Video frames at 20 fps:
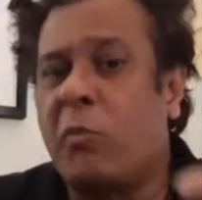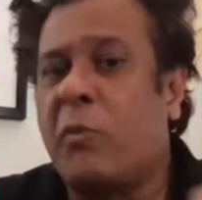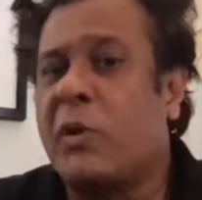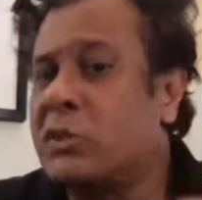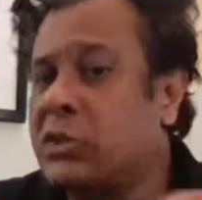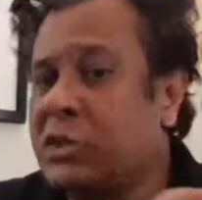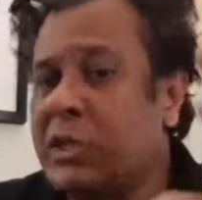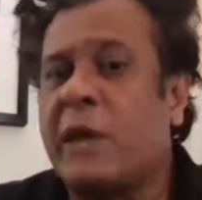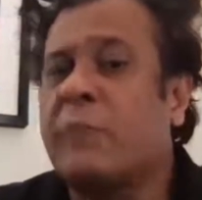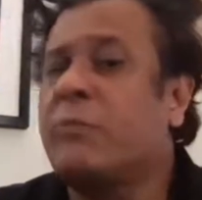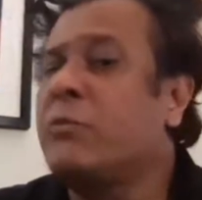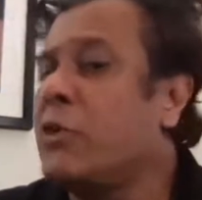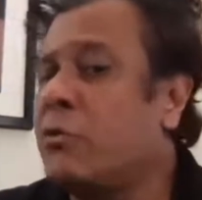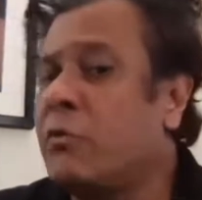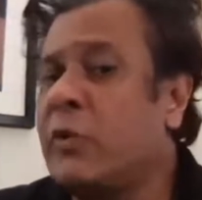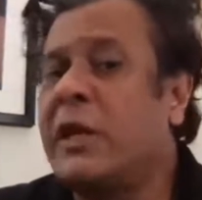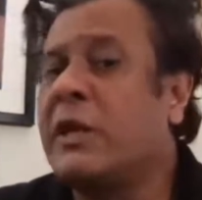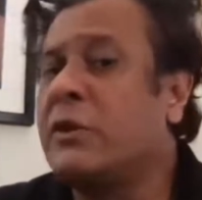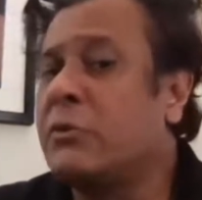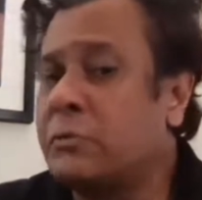much time you're
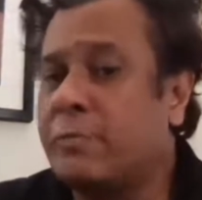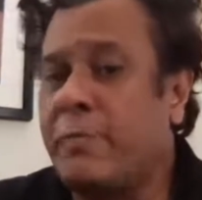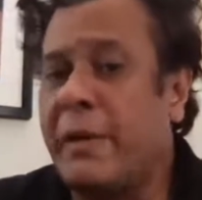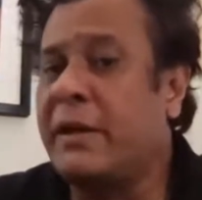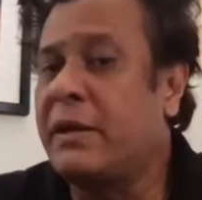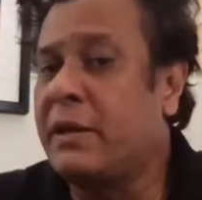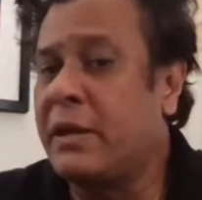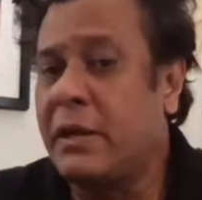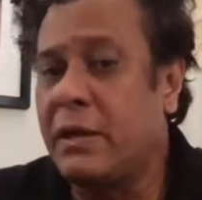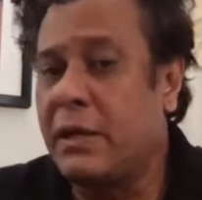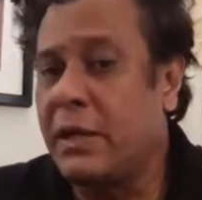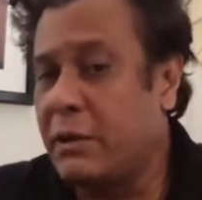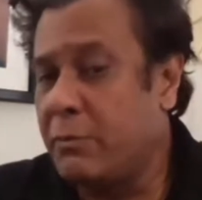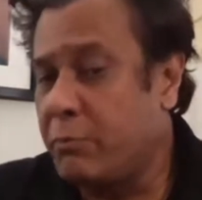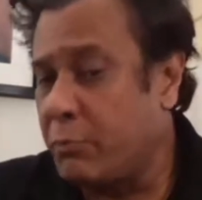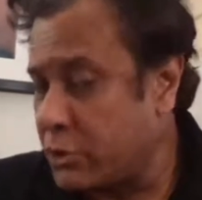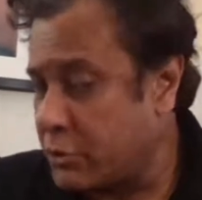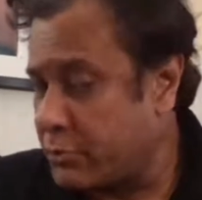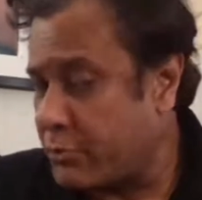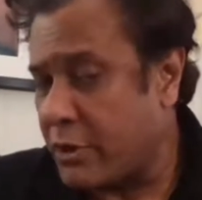willing to spend in
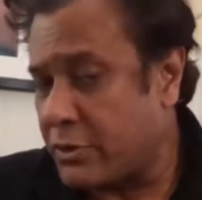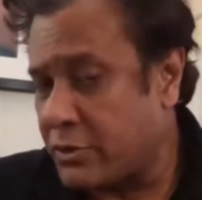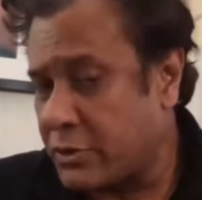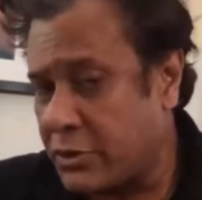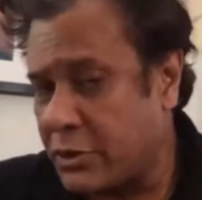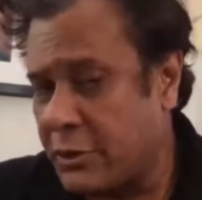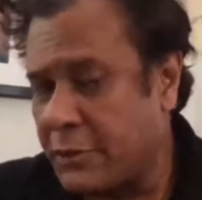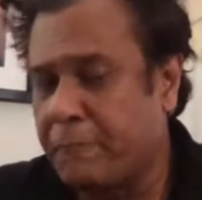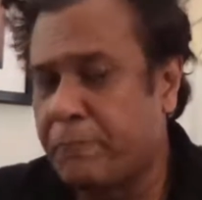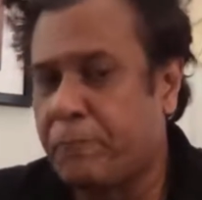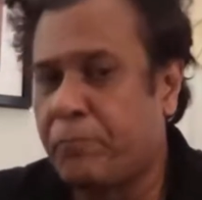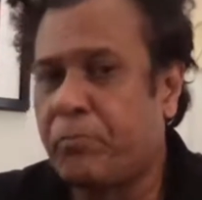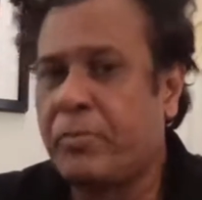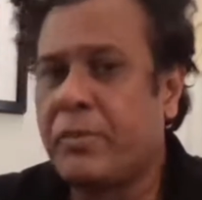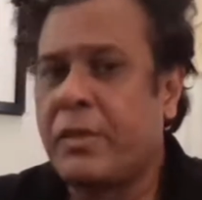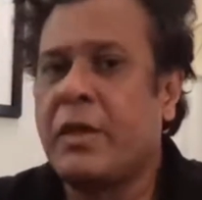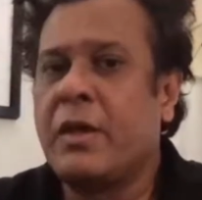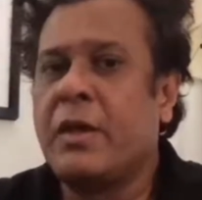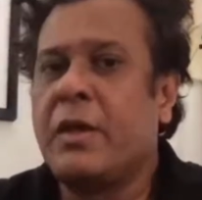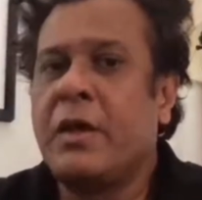post-processing.
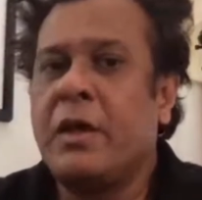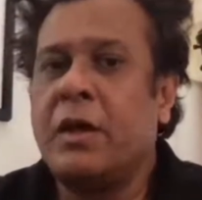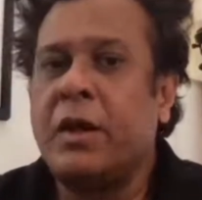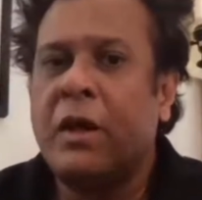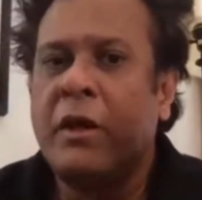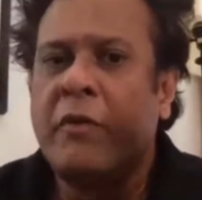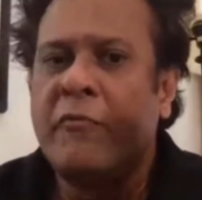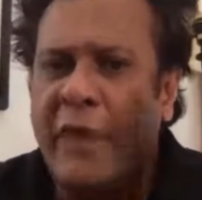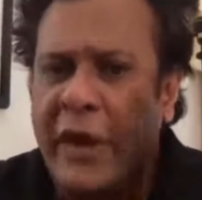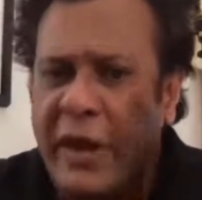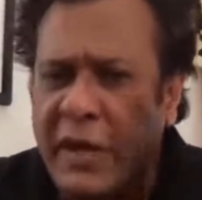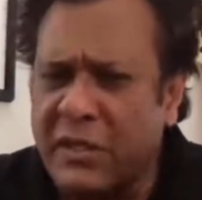Very